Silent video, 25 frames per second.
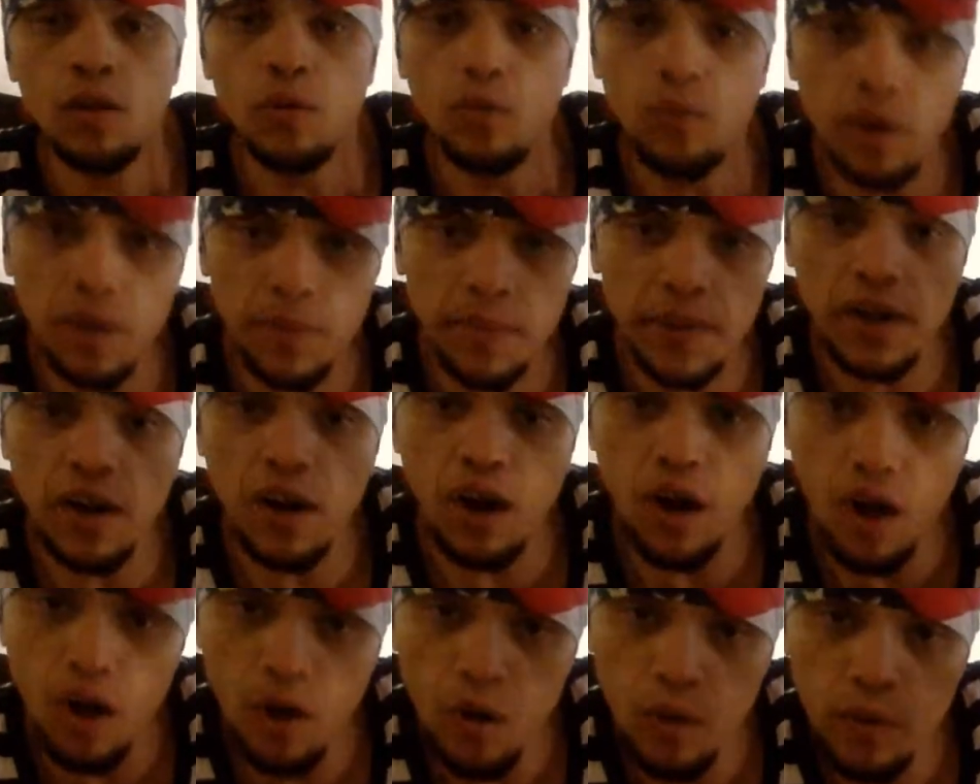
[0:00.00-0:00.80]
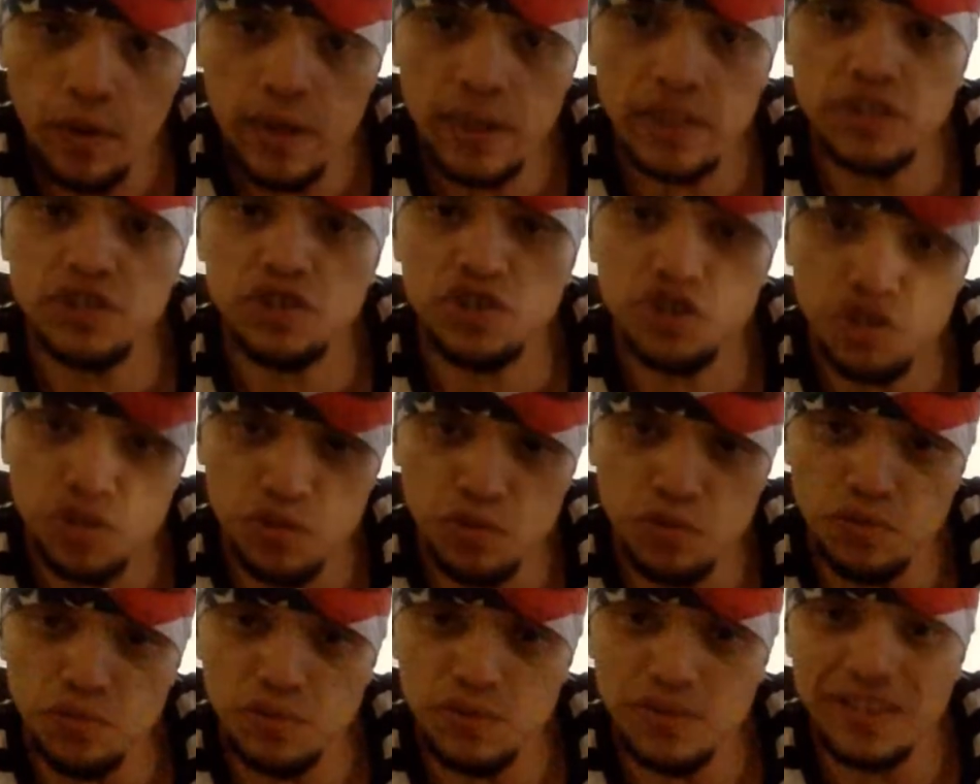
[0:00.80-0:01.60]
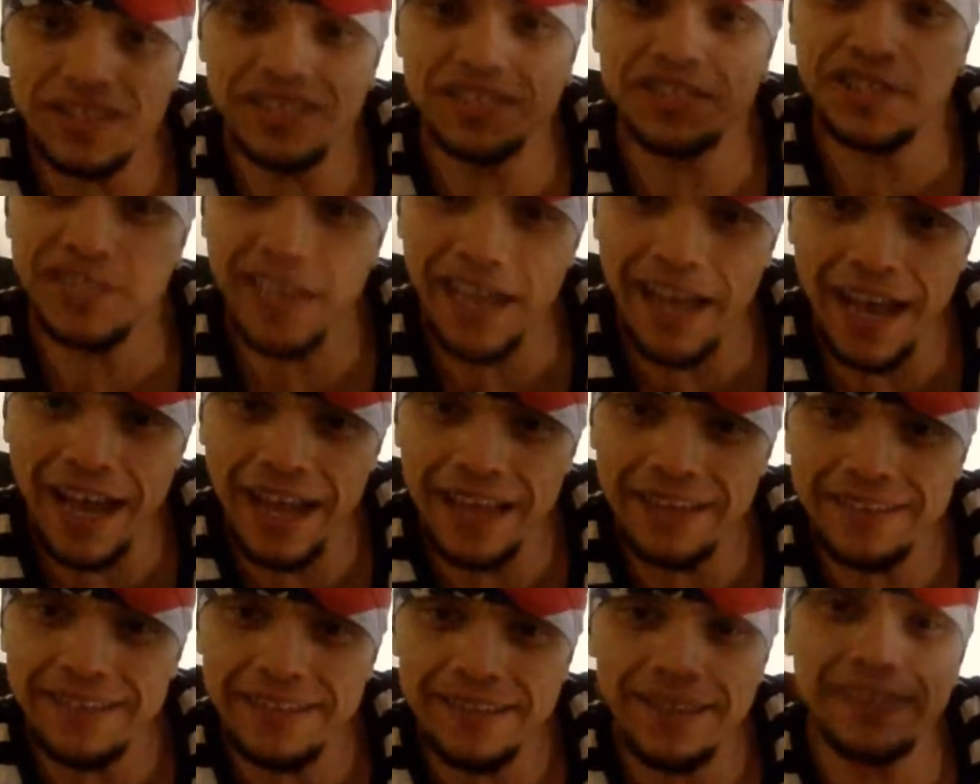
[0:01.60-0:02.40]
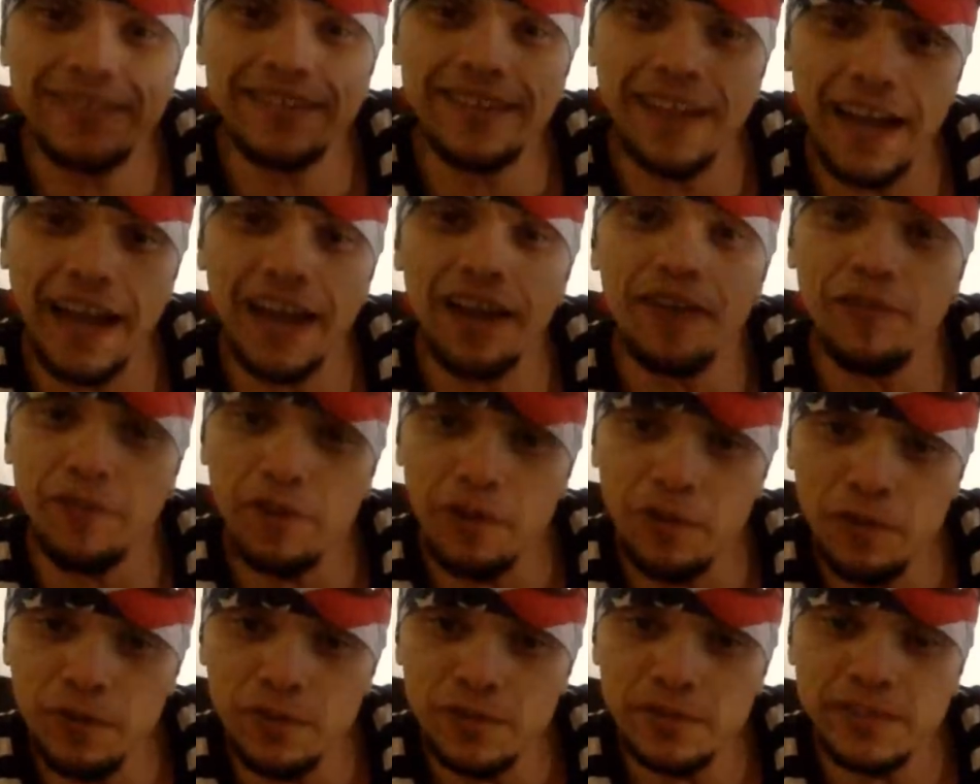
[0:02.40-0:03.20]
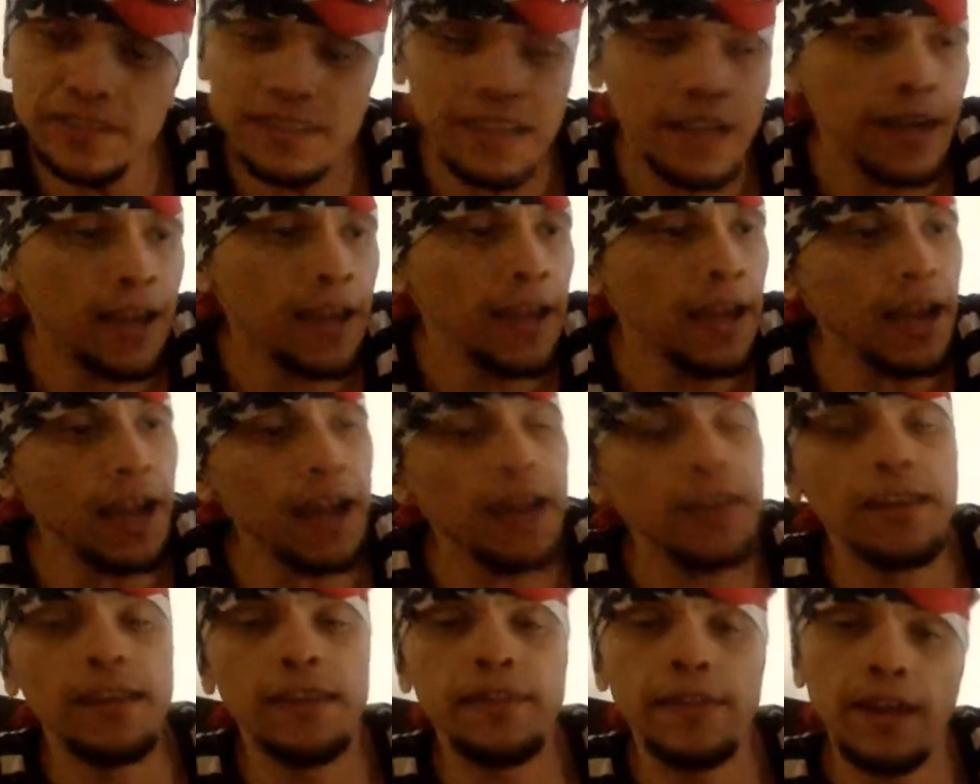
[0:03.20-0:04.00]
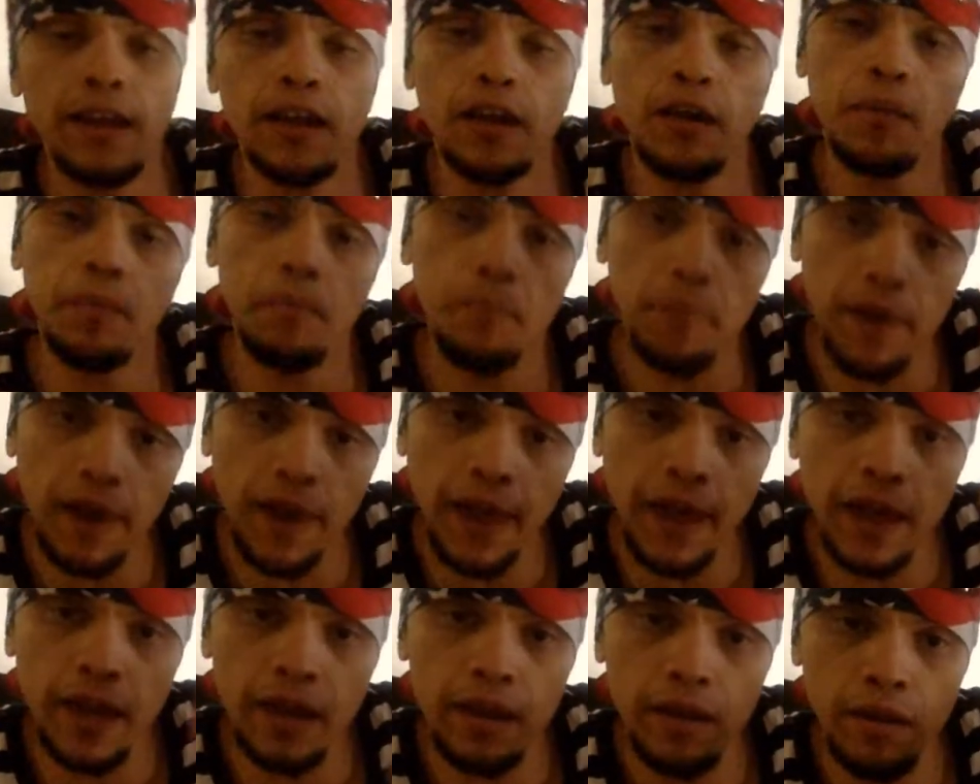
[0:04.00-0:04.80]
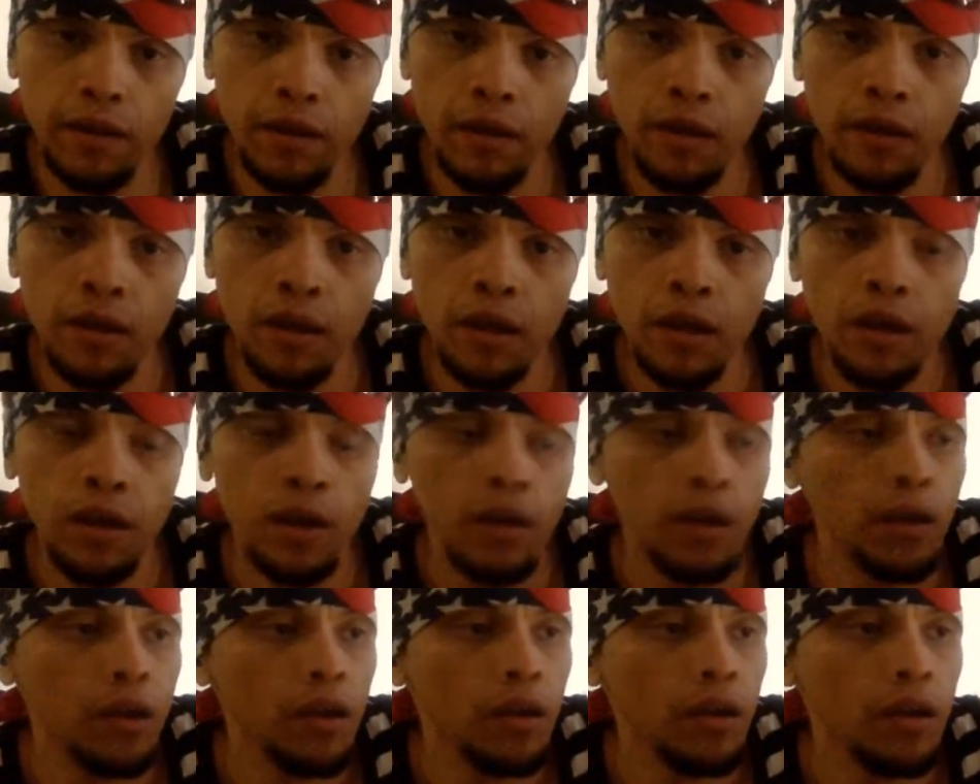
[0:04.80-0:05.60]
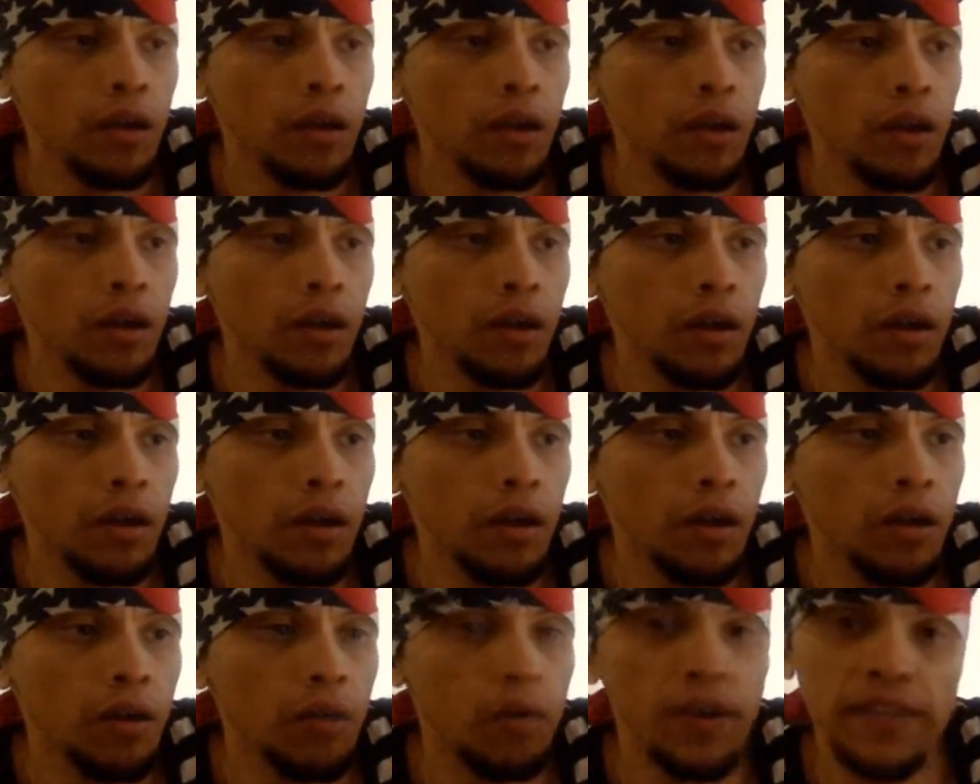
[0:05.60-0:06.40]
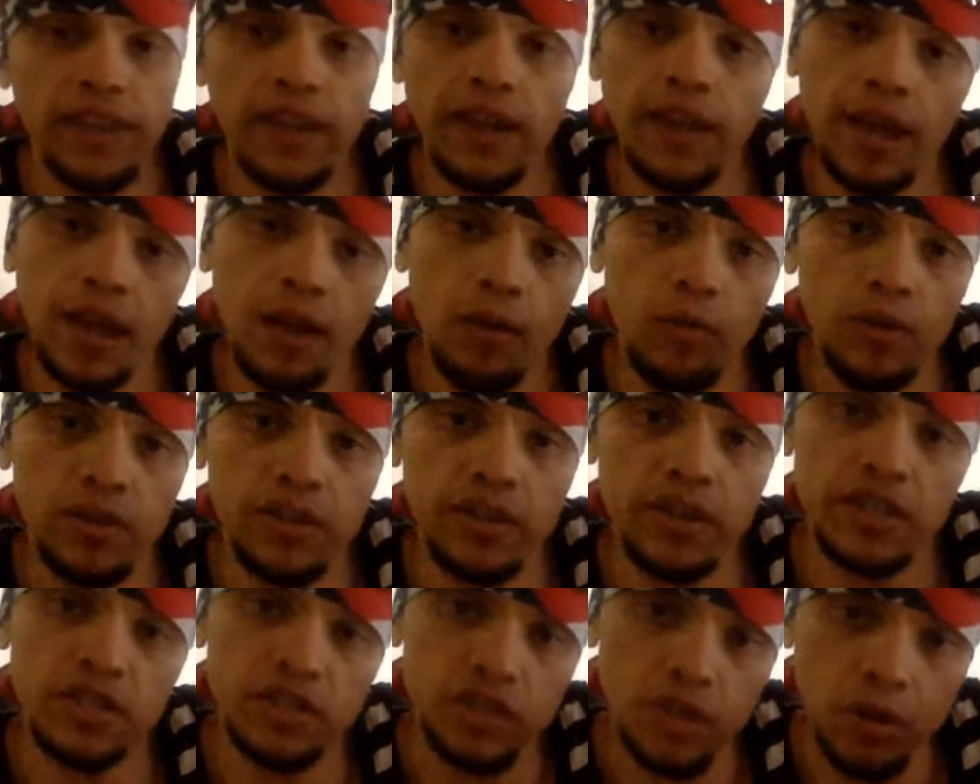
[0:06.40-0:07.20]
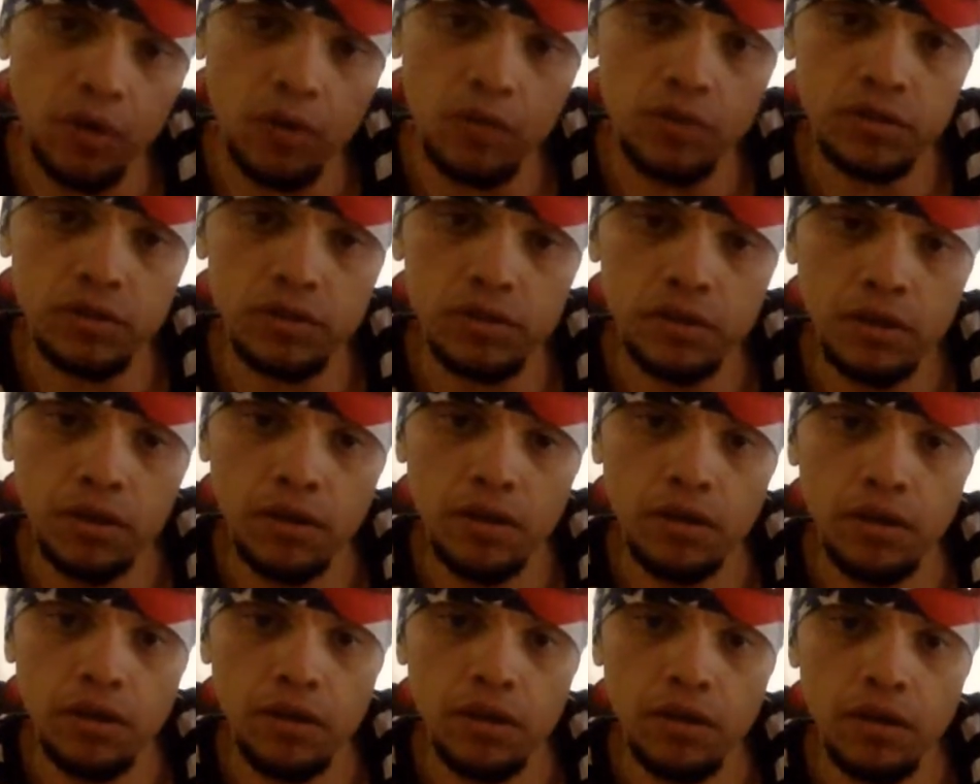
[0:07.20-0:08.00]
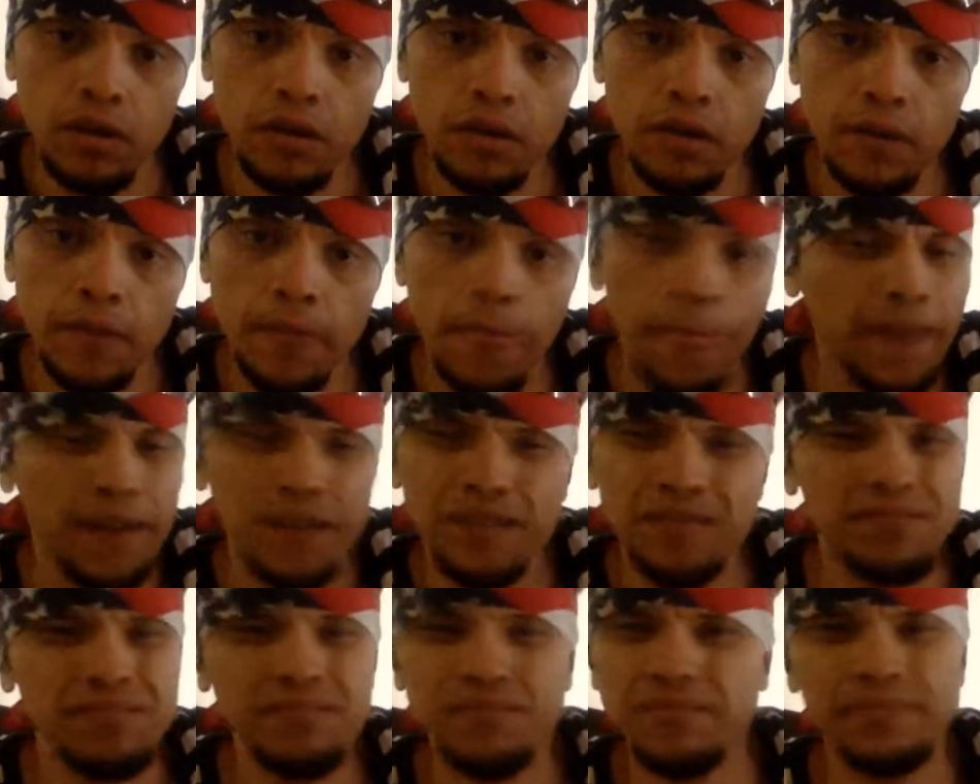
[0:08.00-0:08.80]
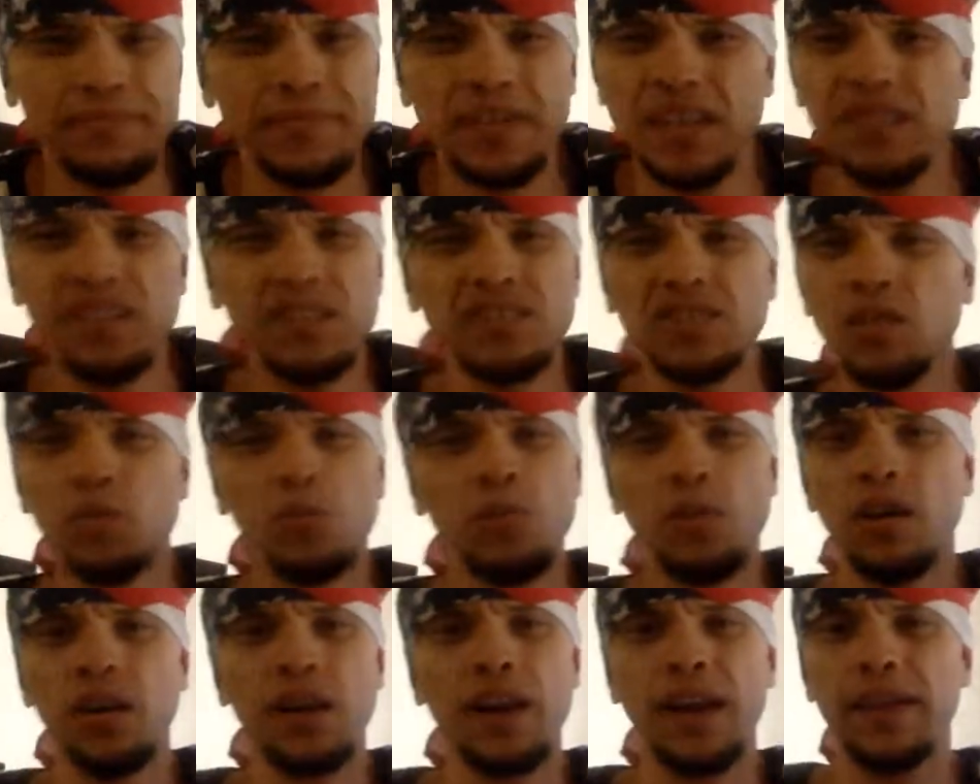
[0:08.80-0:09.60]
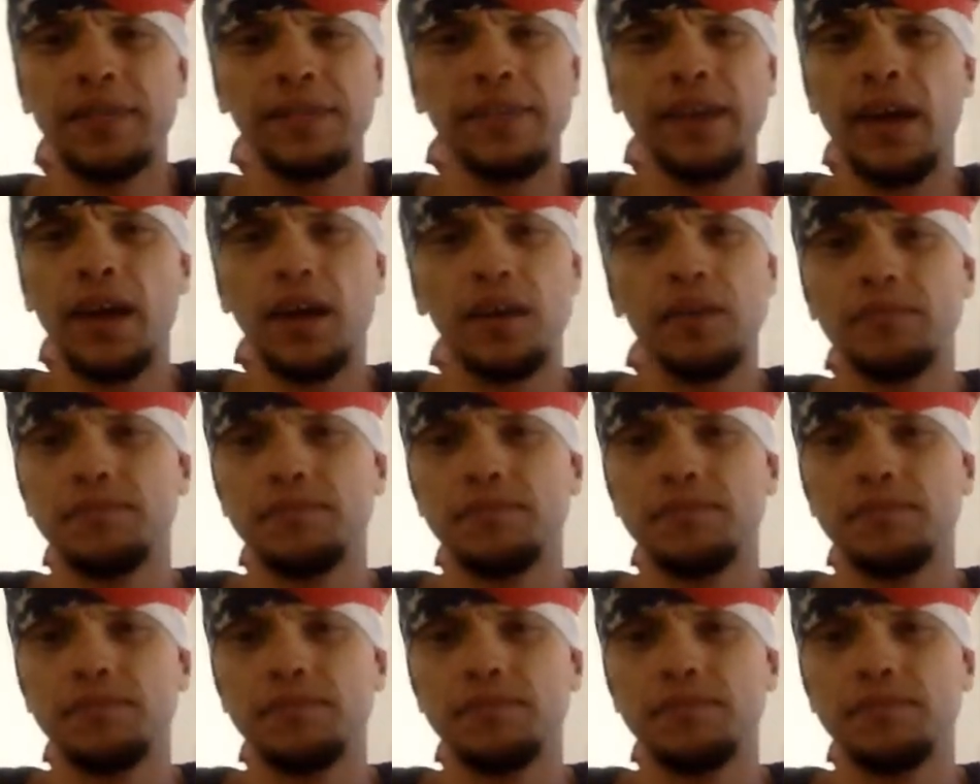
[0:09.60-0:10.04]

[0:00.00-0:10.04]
Women always choose the Chads and the Tyrones, and then they complain when they get what they chose. It doesn't work like that.